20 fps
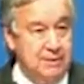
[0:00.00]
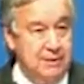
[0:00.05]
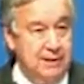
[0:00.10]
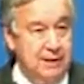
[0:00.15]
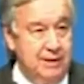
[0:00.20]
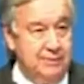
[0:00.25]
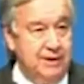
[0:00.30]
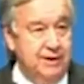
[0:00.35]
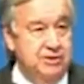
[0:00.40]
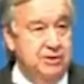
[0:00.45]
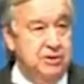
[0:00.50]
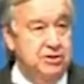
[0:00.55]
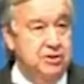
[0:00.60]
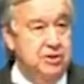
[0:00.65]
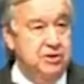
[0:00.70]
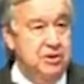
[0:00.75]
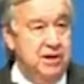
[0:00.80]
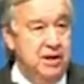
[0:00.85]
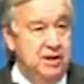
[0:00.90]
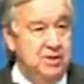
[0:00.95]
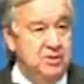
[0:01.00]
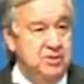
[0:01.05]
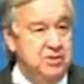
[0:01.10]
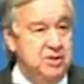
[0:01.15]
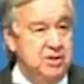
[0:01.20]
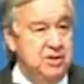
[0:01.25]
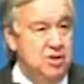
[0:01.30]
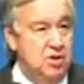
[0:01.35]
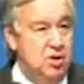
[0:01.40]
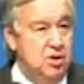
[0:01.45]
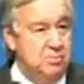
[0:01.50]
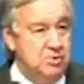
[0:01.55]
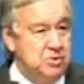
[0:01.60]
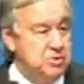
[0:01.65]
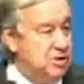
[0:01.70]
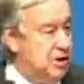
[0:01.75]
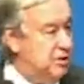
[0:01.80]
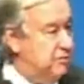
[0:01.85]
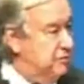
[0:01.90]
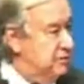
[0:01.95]
and I recognize the
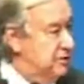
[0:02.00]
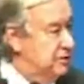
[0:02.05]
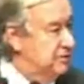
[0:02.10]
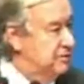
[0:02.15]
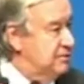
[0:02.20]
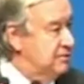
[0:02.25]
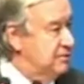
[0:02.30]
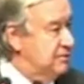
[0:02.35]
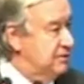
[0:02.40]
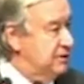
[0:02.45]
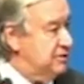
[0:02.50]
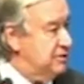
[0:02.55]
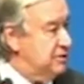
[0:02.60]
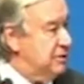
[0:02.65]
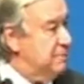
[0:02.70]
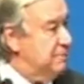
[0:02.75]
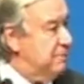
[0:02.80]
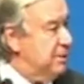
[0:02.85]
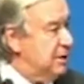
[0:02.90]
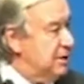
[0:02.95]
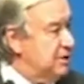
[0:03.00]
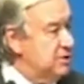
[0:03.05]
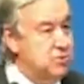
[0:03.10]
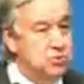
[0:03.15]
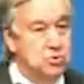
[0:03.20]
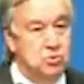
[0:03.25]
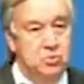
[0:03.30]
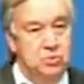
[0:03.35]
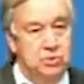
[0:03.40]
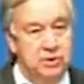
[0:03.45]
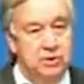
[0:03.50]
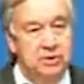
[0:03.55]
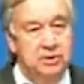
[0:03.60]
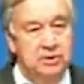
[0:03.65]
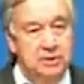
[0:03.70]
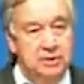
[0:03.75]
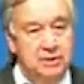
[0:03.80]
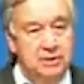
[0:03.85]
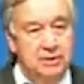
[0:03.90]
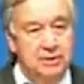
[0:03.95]
enormous effort that Nepal is doing
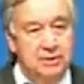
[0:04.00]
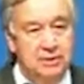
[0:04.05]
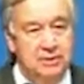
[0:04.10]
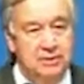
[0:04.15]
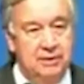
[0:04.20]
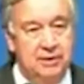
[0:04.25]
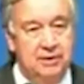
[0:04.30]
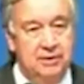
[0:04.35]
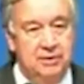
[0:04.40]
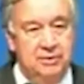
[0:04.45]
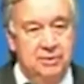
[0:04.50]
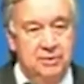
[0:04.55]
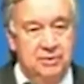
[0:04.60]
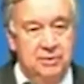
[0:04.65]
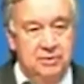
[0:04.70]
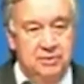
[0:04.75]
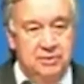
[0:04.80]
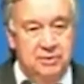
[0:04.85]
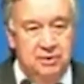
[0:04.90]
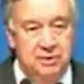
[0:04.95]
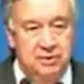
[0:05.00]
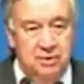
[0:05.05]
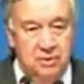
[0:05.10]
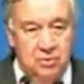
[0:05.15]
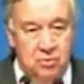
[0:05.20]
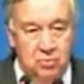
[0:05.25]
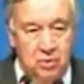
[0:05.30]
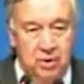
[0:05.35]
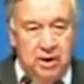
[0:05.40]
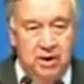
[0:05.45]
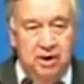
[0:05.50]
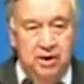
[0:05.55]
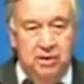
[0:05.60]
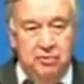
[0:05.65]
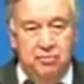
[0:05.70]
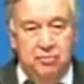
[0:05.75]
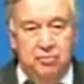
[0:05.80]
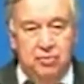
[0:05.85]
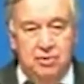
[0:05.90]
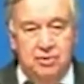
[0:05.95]
in the way
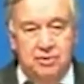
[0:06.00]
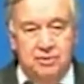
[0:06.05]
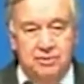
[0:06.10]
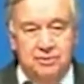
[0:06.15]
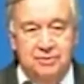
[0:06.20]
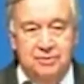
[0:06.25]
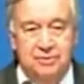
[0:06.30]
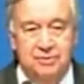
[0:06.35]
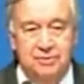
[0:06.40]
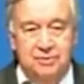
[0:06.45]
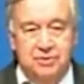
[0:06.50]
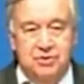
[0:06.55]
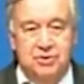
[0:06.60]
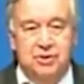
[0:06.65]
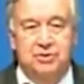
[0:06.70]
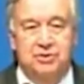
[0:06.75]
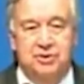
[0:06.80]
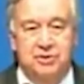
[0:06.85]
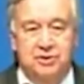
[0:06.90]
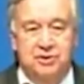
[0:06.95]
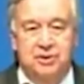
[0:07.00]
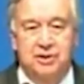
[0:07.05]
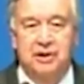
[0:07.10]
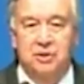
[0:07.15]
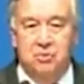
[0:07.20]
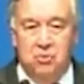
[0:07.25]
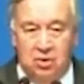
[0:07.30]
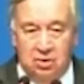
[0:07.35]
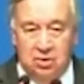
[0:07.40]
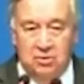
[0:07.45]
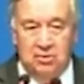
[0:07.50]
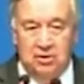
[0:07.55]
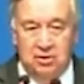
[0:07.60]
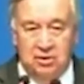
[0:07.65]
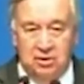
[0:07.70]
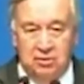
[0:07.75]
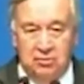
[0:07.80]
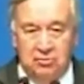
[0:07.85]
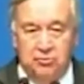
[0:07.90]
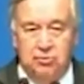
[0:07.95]
for gender
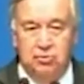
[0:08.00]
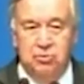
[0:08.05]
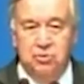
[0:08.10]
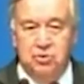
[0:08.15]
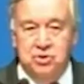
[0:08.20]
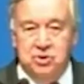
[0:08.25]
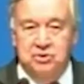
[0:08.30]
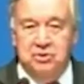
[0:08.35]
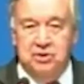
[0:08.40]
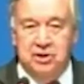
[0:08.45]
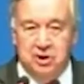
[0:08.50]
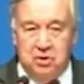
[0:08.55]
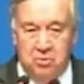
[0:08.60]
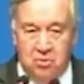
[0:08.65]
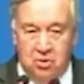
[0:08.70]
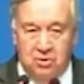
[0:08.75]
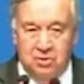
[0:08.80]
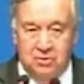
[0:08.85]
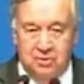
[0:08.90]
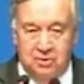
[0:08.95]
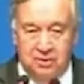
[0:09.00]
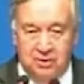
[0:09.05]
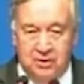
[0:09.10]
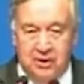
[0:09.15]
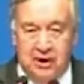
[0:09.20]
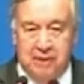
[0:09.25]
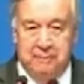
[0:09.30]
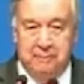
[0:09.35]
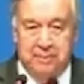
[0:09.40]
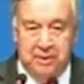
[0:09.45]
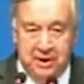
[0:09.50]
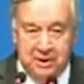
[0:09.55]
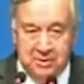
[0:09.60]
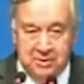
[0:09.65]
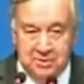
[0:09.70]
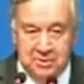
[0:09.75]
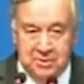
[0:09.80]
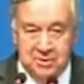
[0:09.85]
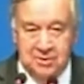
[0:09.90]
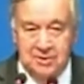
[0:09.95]
equality, full gender equality, and I
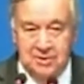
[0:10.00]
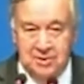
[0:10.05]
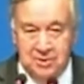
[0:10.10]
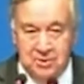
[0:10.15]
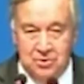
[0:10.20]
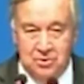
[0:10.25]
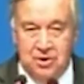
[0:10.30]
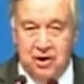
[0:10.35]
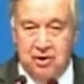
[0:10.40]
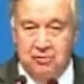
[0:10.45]
praise your